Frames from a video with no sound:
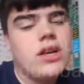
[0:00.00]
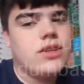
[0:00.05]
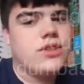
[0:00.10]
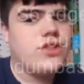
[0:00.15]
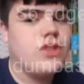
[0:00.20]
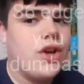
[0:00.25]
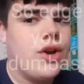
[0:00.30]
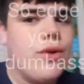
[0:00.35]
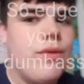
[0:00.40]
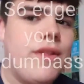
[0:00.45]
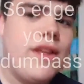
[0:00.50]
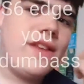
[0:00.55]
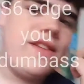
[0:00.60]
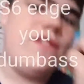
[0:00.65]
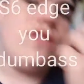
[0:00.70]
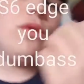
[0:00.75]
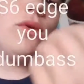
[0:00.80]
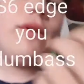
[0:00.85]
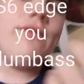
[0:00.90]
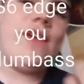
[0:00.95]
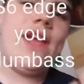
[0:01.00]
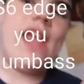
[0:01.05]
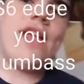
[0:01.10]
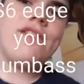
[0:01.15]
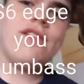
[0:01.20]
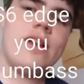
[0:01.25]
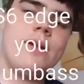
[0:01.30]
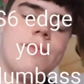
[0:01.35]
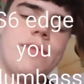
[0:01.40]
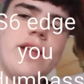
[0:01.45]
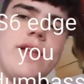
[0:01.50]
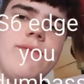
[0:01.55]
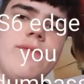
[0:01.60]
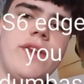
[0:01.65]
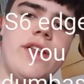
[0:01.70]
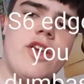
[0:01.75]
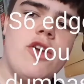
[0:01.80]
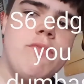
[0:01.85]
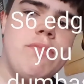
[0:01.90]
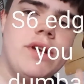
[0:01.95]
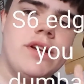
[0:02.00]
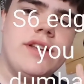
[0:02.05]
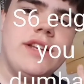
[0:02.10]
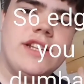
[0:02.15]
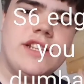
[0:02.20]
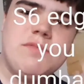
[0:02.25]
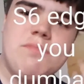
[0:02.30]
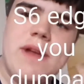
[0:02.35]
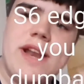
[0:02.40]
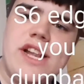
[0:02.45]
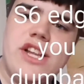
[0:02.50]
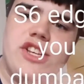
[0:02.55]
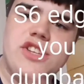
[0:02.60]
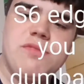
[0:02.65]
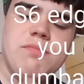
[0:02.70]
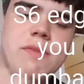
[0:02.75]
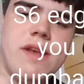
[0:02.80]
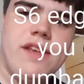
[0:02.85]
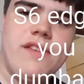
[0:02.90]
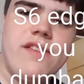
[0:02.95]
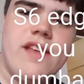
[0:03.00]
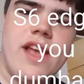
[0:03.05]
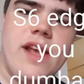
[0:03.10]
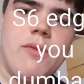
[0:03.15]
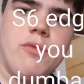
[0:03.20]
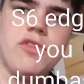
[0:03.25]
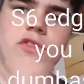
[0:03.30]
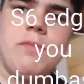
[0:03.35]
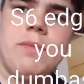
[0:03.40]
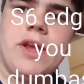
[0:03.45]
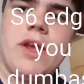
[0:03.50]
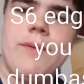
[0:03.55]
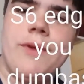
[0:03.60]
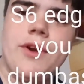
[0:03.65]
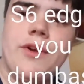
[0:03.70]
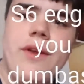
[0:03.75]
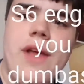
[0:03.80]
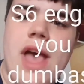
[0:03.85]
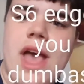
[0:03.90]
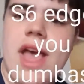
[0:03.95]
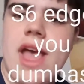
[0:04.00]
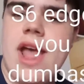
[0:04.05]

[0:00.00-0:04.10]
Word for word: So this sort of is an update video, but it's mainly just me saying what's been going on.